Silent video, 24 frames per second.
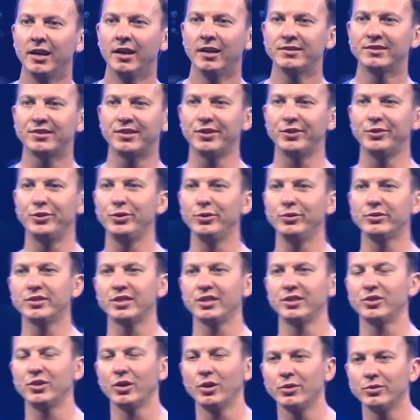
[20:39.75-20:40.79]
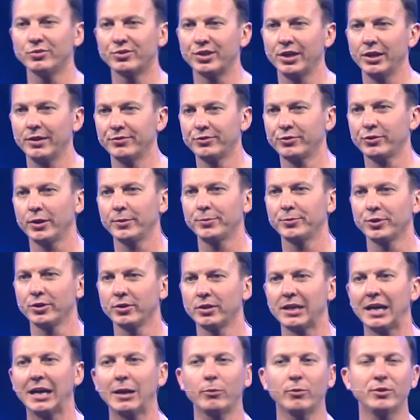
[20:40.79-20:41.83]
It's the do's and don'ts of Scripture.
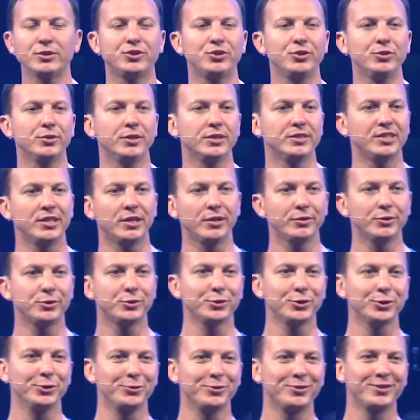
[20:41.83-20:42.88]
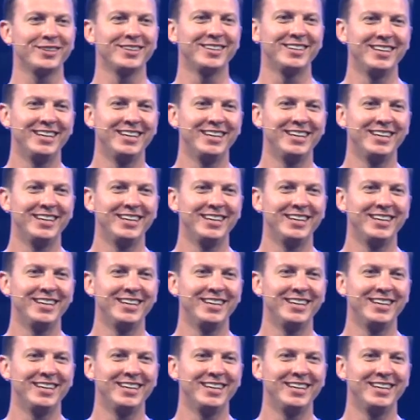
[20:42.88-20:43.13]
God wants you to tell the truth.